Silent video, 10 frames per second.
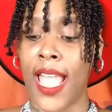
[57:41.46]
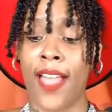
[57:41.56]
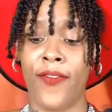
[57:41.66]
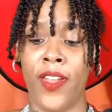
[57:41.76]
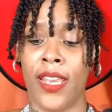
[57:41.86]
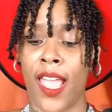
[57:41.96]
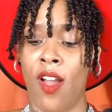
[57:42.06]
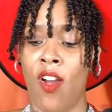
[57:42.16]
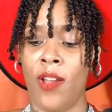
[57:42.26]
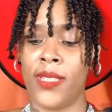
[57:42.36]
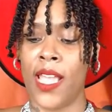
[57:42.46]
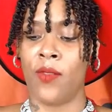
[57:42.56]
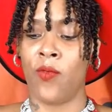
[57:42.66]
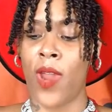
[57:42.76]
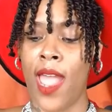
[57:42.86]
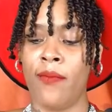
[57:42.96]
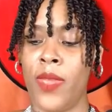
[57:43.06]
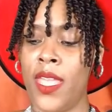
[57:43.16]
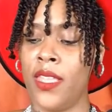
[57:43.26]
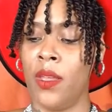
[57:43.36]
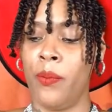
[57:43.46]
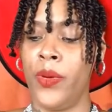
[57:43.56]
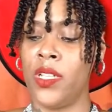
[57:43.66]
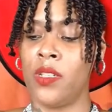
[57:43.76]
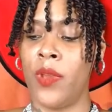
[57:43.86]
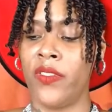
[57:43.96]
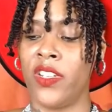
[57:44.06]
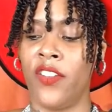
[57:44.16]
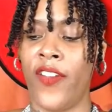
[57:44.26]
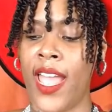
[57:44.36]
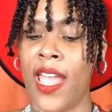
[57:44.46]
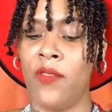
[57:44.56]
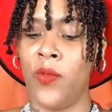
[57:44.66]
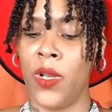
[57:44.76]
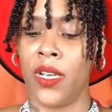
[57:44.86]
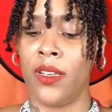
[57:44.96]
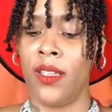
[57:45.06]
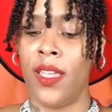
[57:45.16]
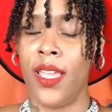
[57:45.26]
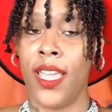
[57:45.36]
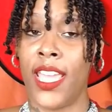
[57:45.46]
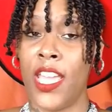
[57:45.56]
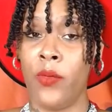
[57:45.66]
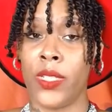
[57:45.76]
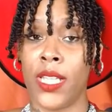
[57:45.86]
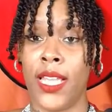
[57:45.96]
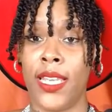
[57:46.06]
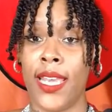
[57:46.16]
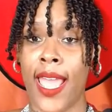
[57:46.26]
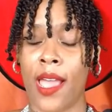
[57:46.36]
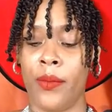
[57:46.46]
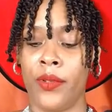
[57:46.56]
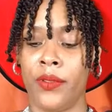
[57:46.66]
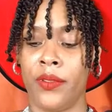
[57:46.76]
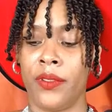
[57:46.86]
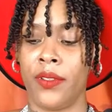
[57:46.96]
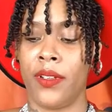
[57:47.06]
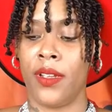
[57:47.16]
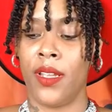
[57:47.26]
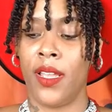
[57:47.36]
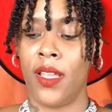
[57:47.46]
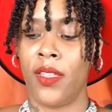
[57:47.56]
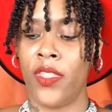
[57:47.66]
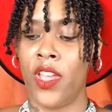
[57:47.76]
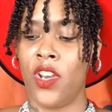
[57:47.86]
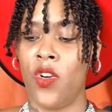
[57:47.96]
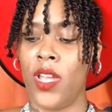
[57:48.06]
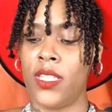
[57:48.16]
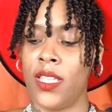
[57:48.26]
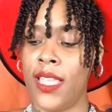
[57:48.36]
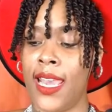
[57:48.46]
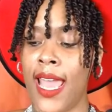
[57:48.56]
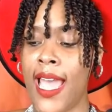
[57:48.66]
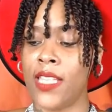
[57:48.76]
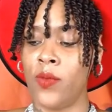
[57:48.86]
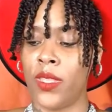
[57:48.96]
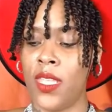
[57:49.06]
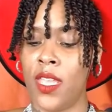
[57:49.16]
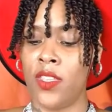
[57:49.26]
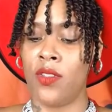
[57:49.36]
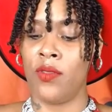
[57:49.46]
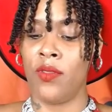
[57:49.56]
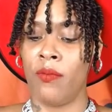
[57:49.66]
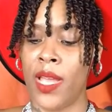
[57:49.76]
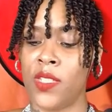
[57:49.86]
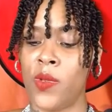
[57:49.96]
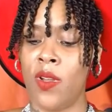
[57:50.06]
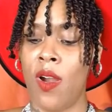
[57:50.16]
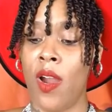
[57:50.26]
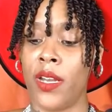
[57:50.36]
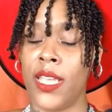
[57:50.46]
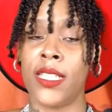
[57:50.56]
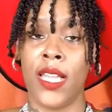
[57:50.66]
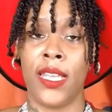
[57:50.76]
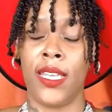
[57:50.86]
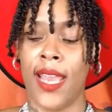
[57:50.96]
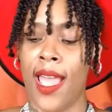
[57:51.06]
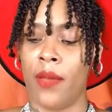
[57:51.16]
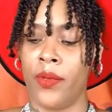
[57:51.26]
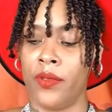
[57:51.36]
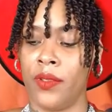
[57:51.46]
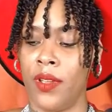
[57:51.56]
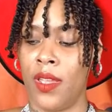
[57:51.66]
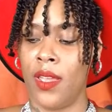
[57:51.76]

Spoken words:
I felt like arms had wrapped me in the bosom of the Divine One. It was undeniable. The anointing that lies within you, my sweetheart, is undeniable.